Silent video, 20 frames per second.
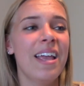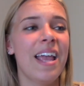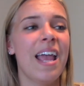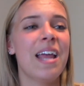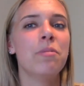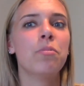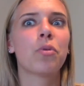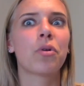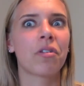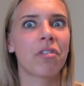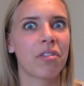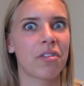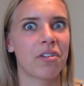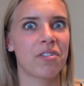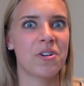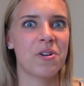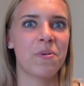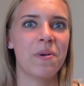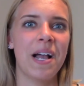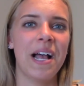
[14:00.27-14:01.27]
and more
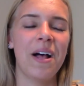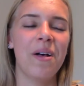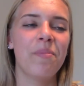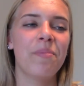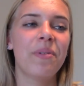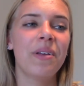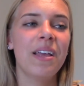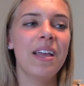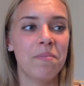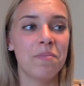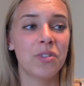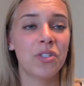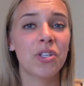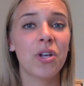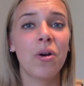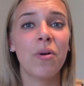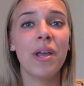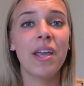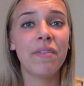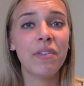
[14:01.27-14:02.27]
thorough help.
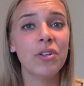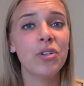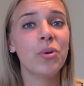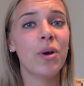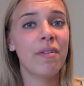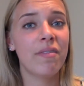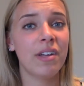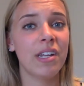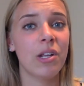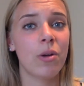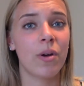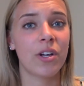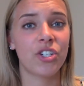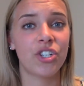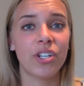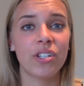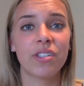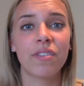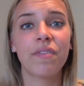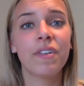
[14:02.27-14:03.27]
So if you do have any
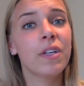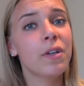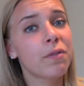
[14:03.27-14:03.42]
questions, feel